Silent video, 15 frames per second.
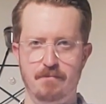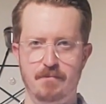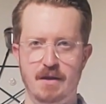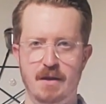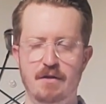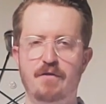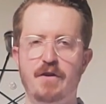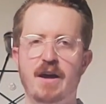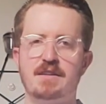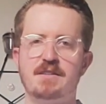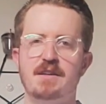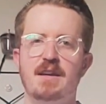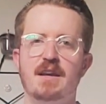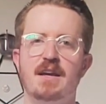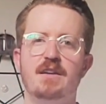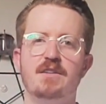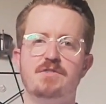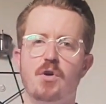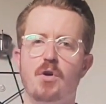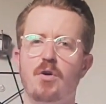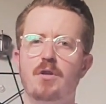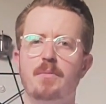In fact, it is
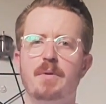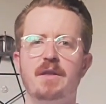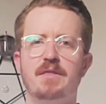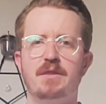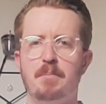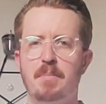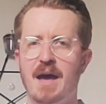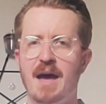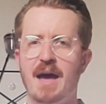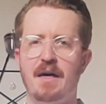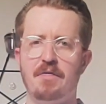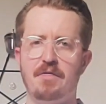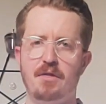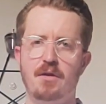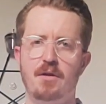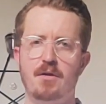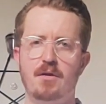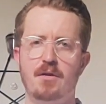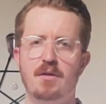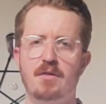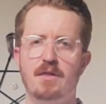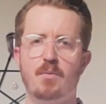all about the path
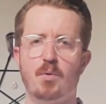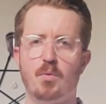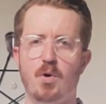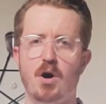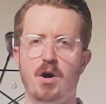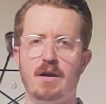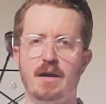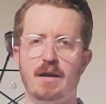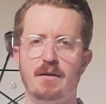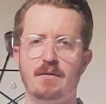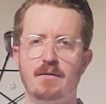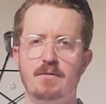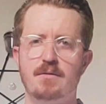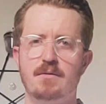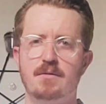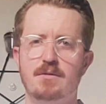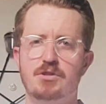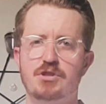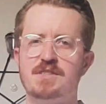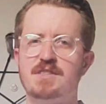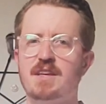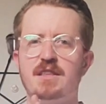that we're walking.
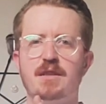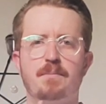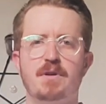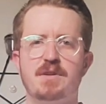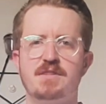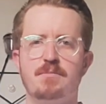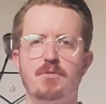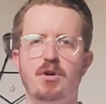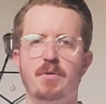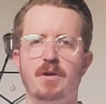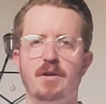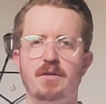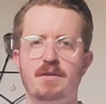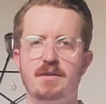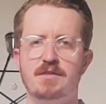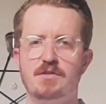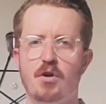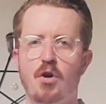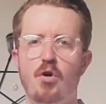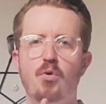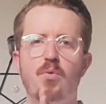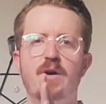Just like the present moment is
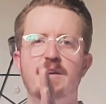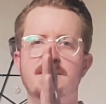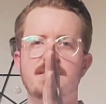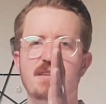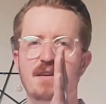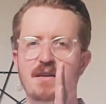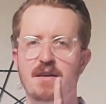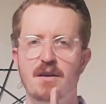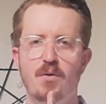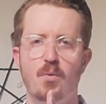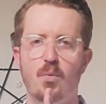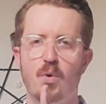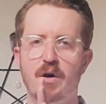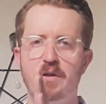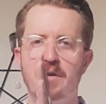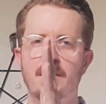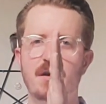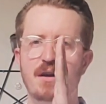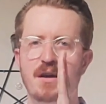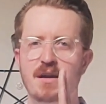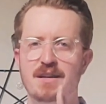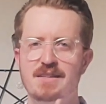always one
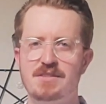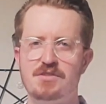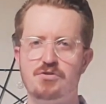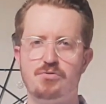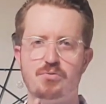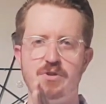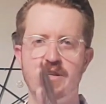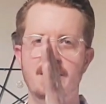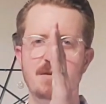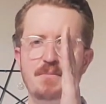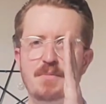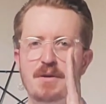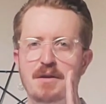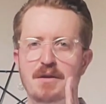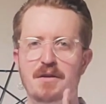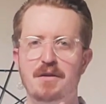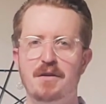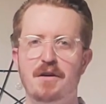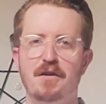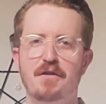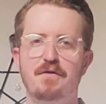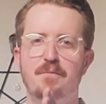stream
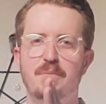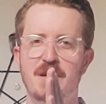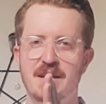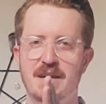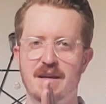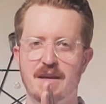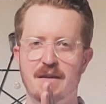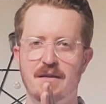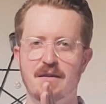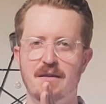of being.